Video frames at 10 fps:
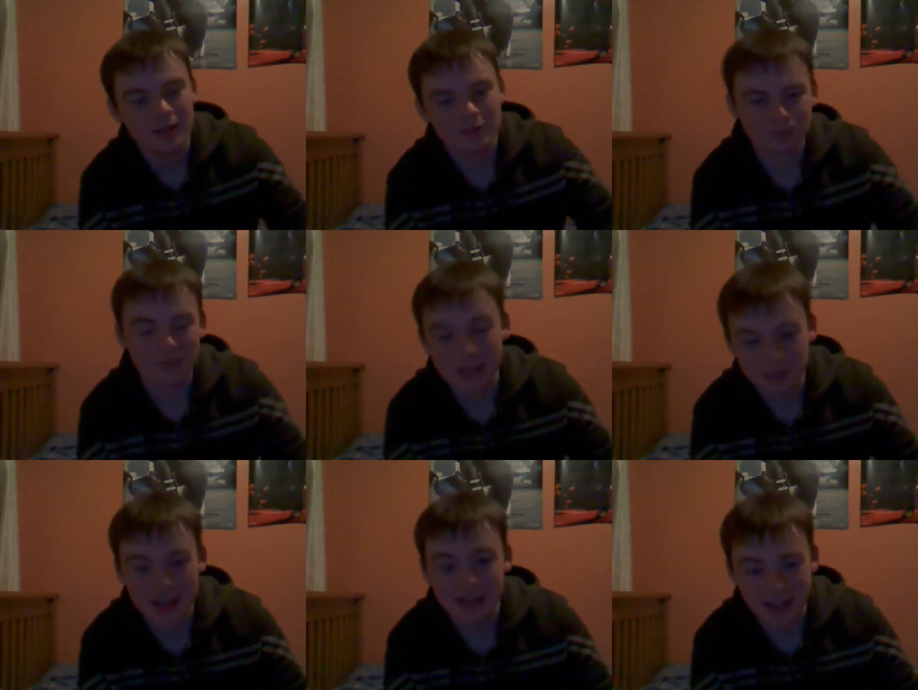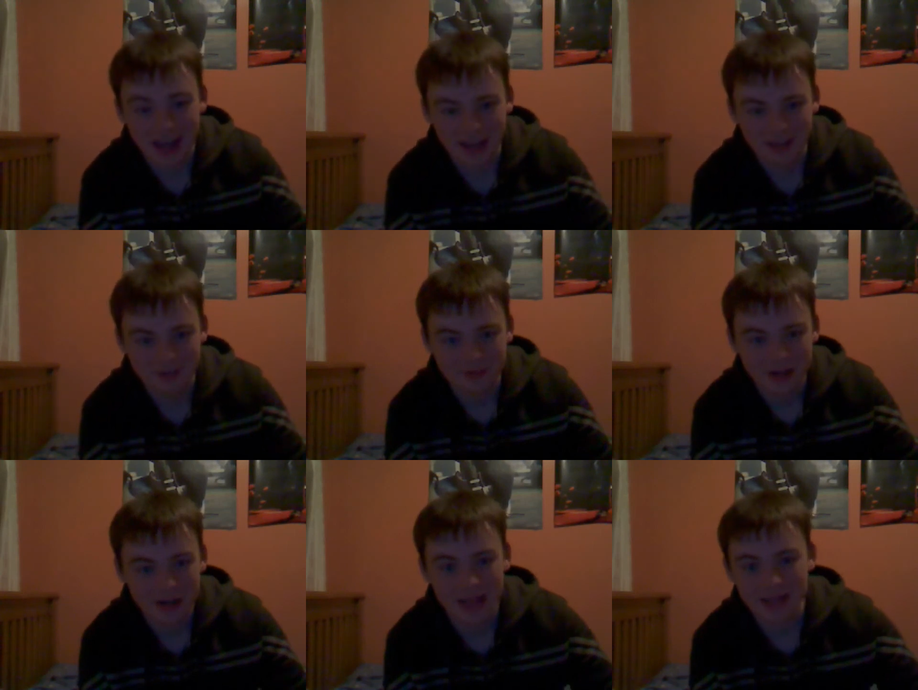main event guy.
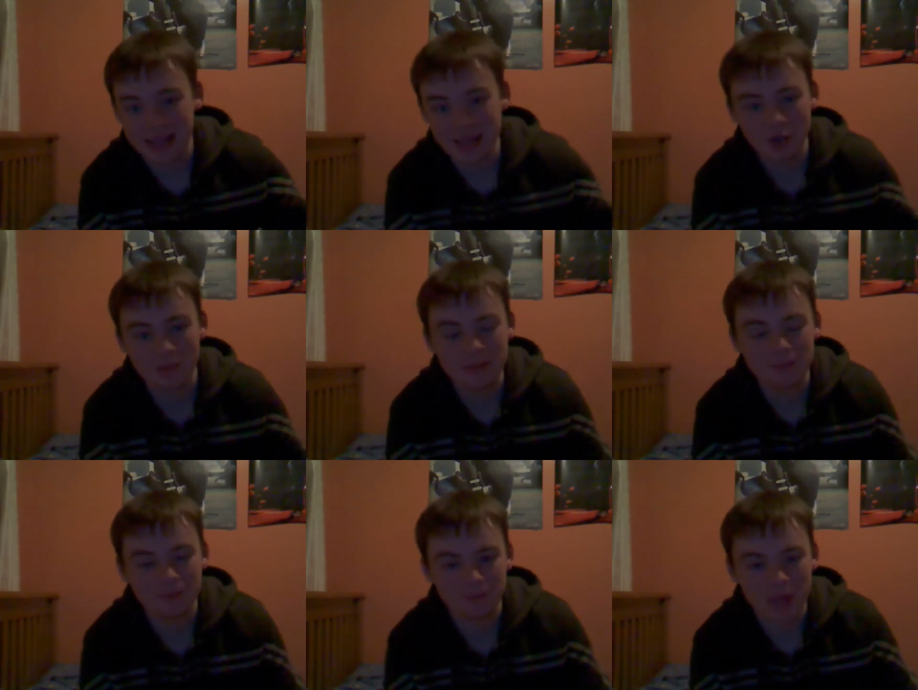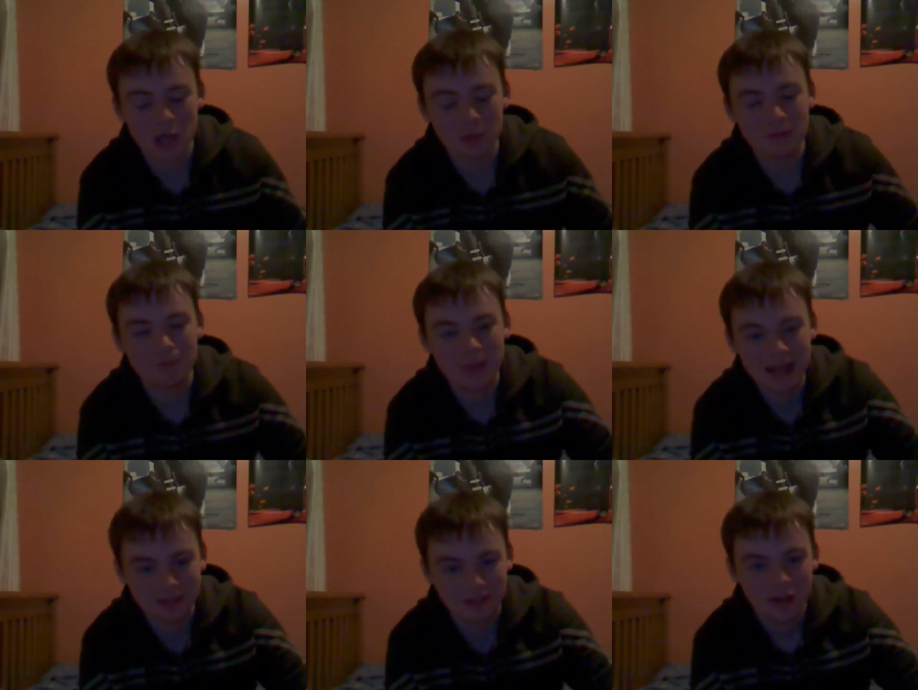Like he could be
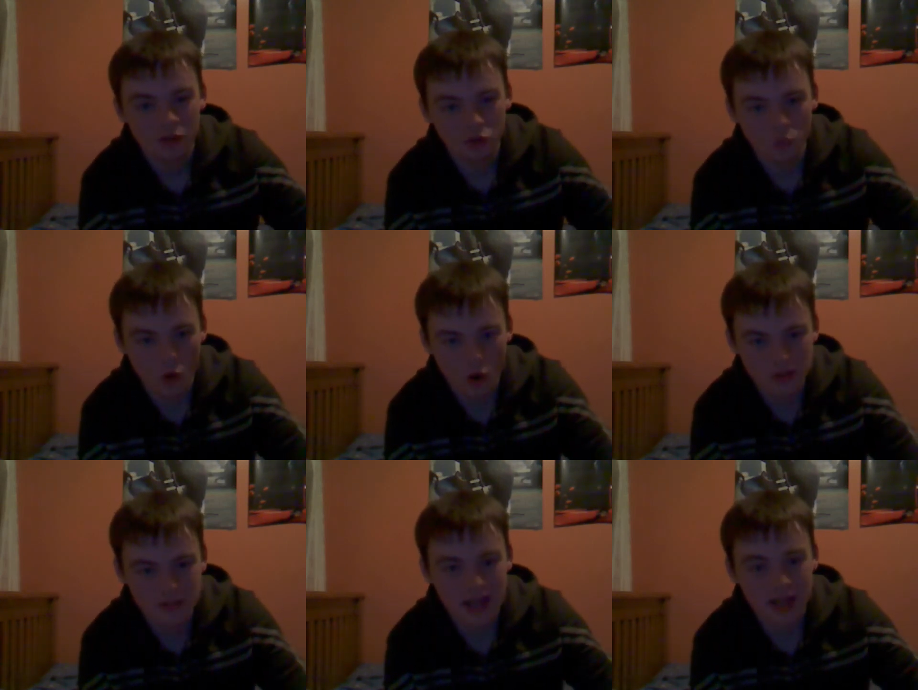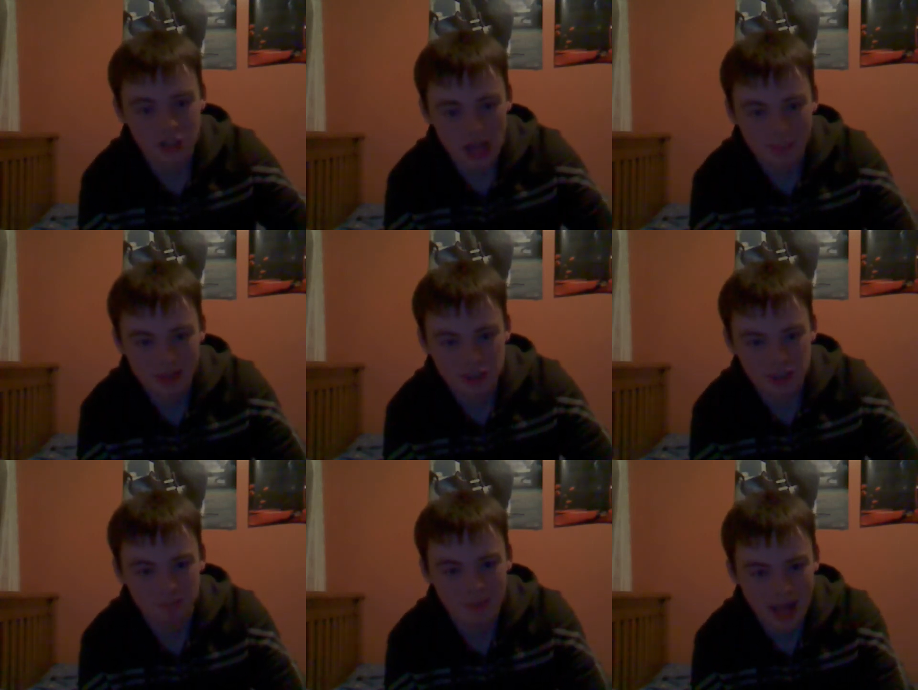built towards a
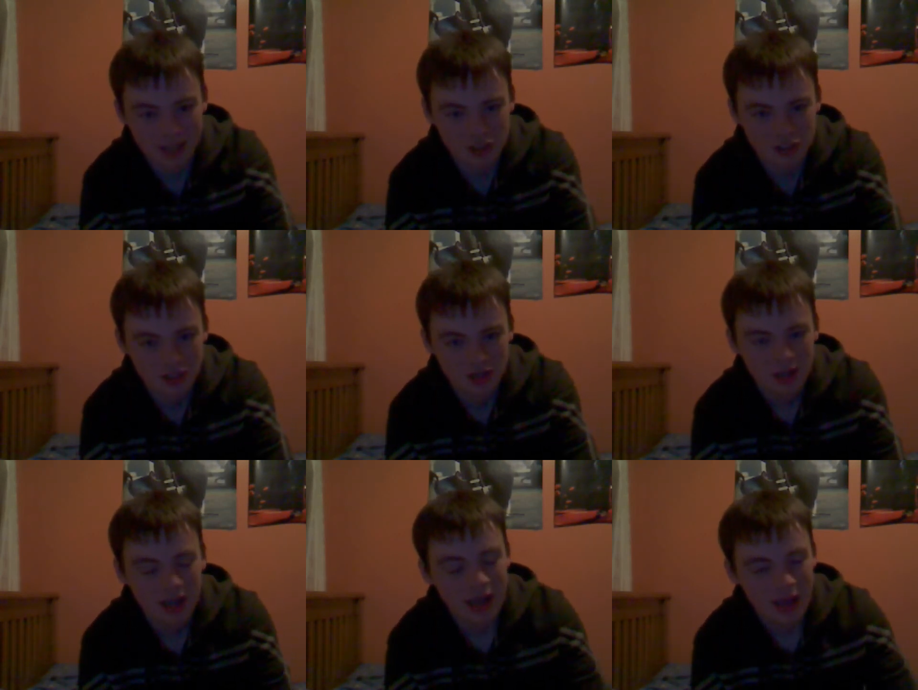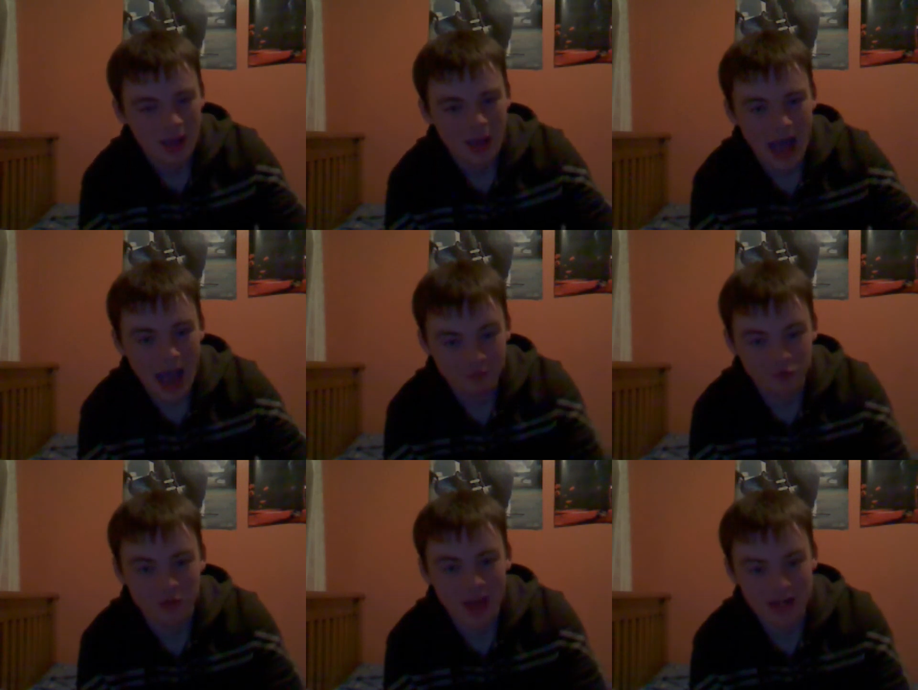championship match
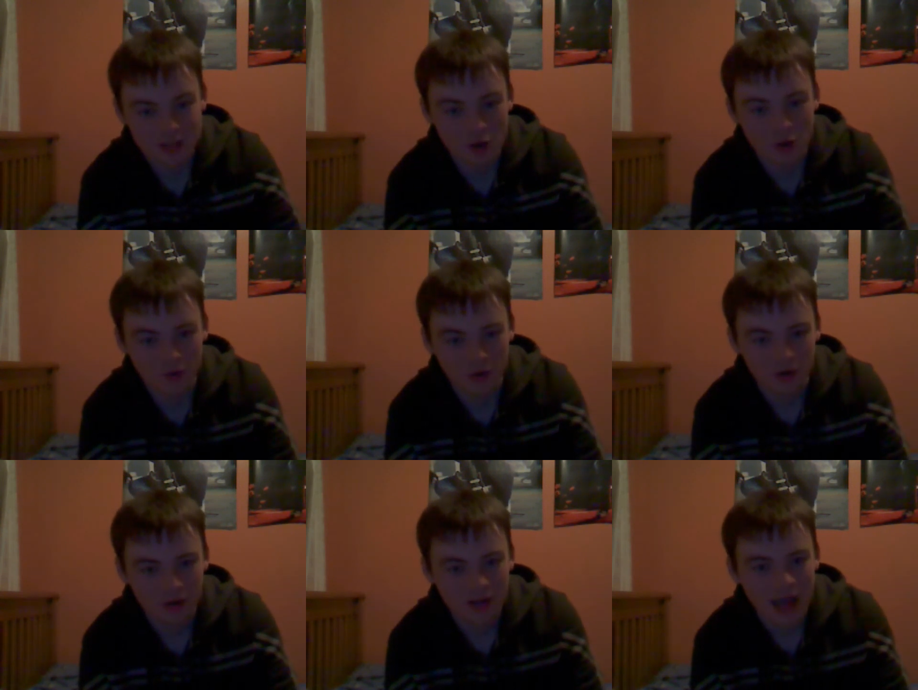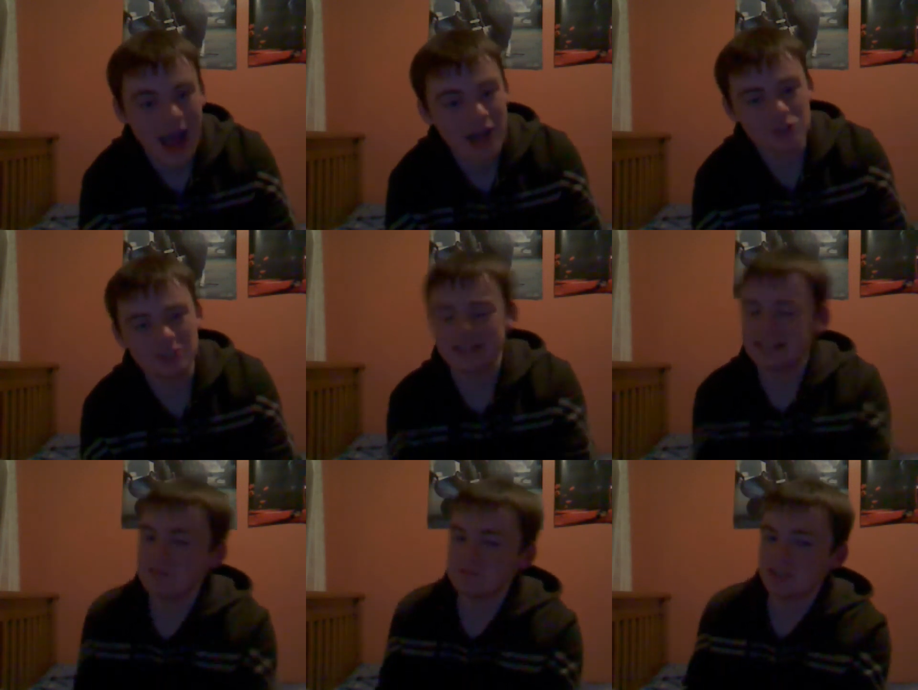after that is over. I just didn't
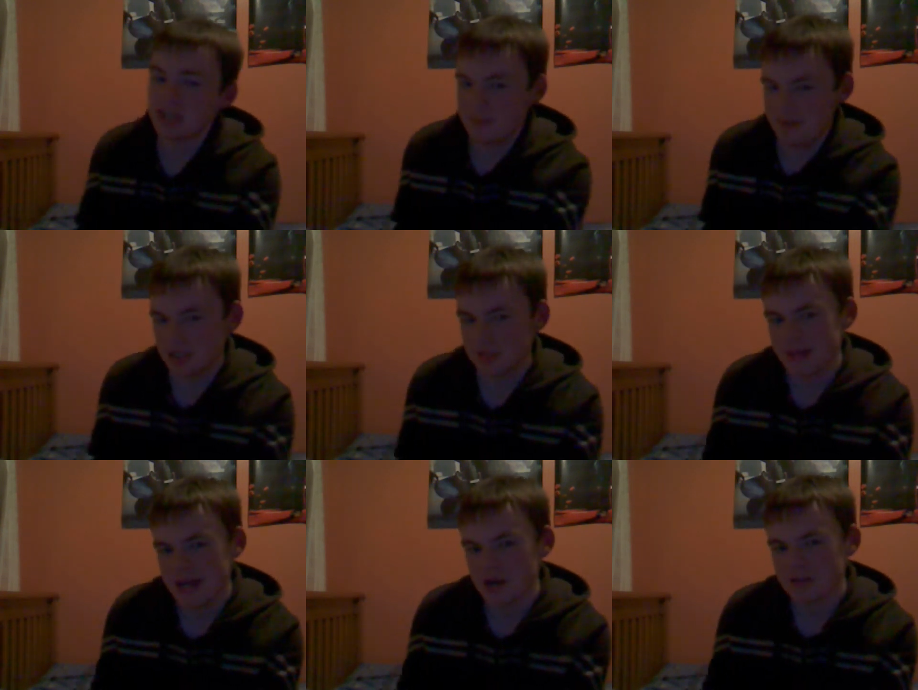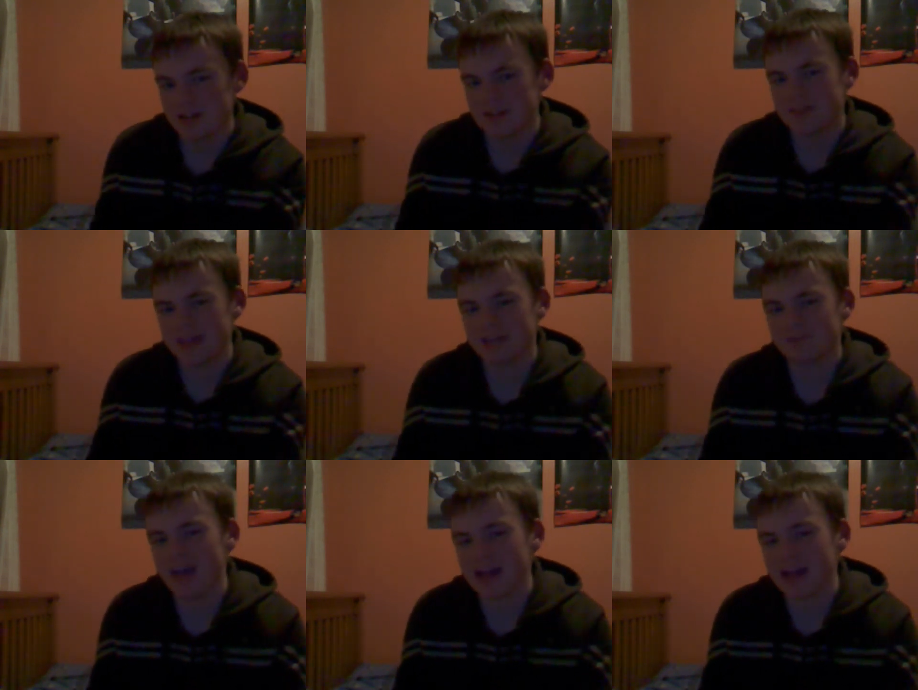give him the championship here because I didn't think it felt